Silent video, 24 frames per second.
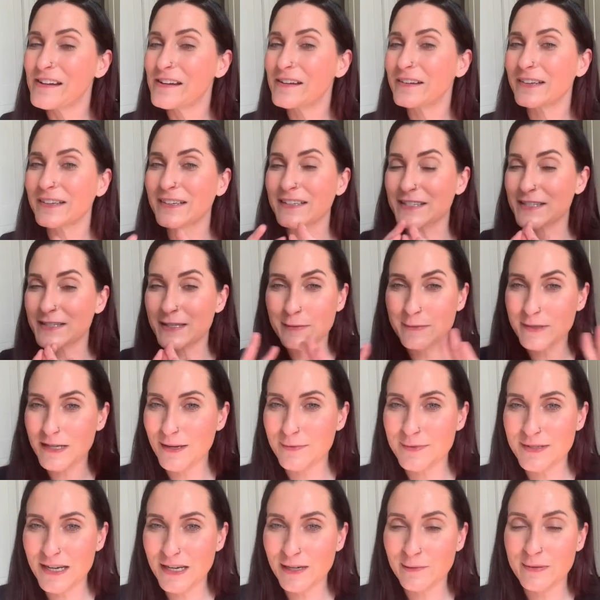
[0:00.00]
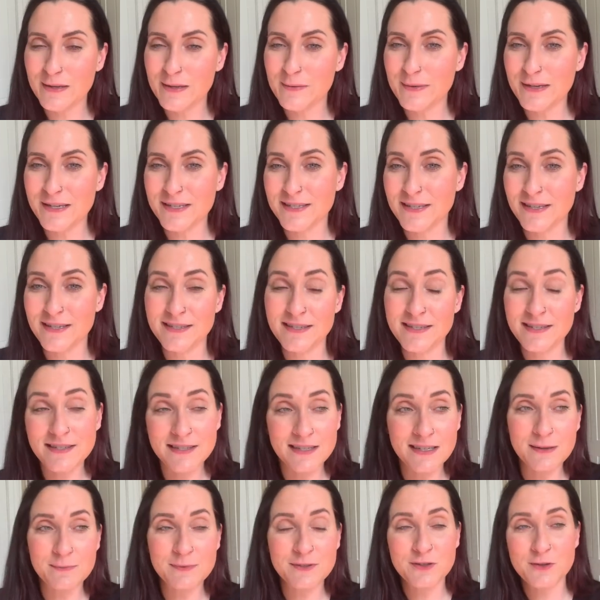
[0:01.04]
because sometimes Airbnb says it
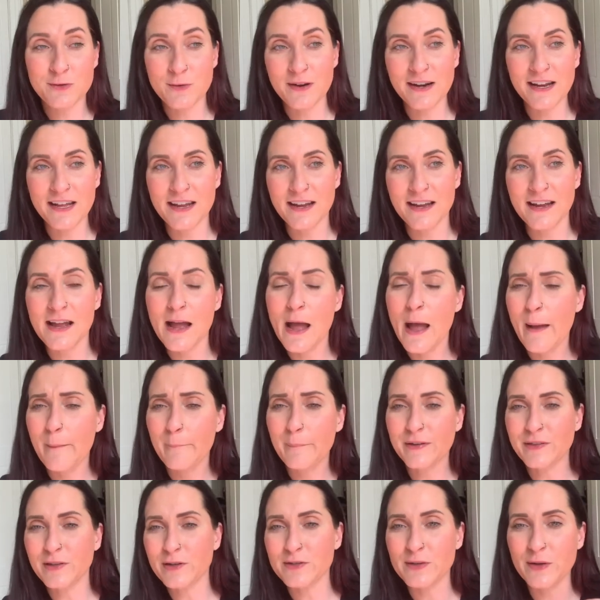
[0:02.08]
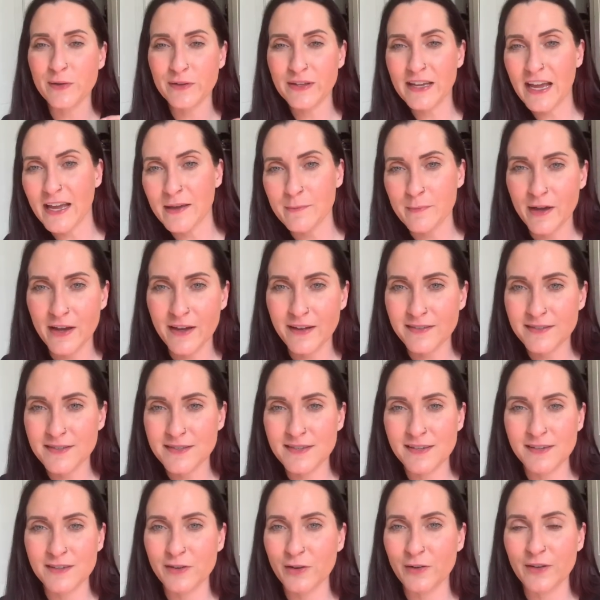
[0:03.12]
sleeps 20, but there's only 8 beds,
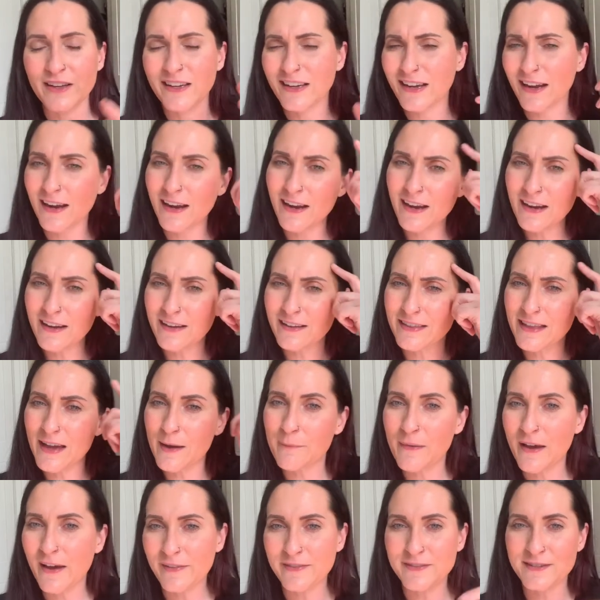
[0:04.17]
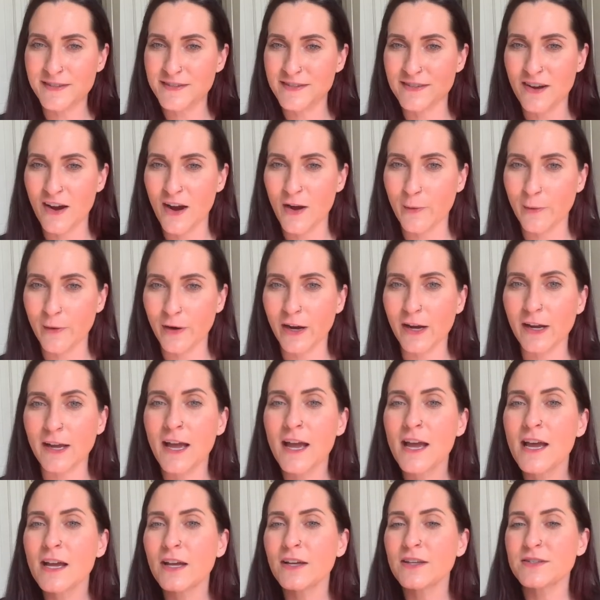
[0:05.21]
and you're like, that math does not work.
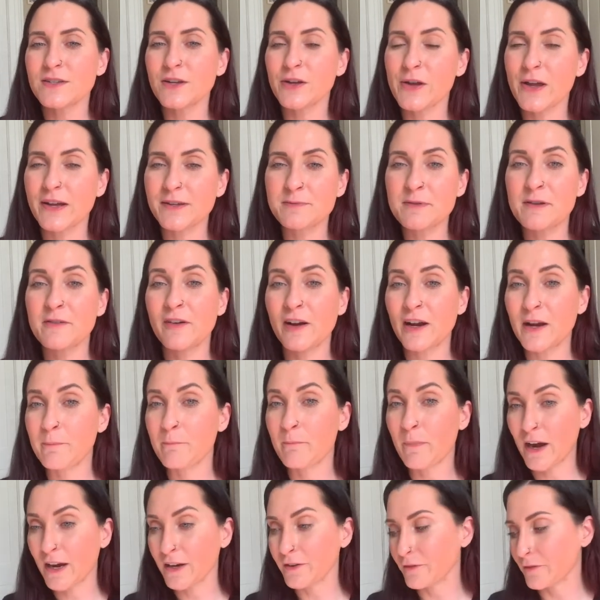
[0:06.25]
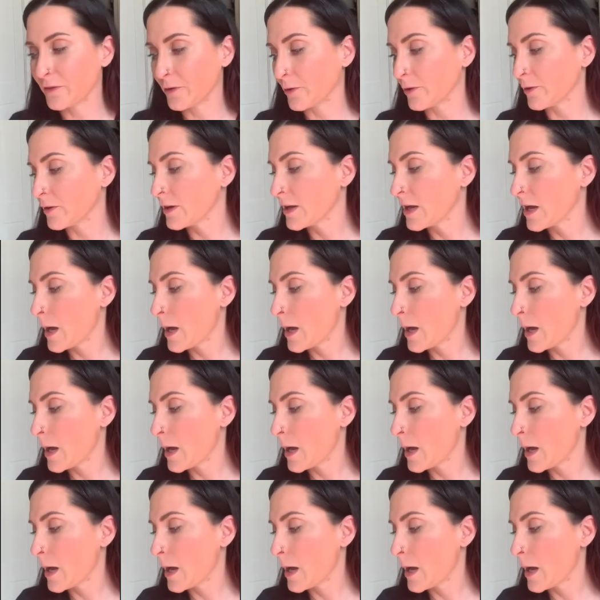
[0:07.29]
So you have to be very mindful.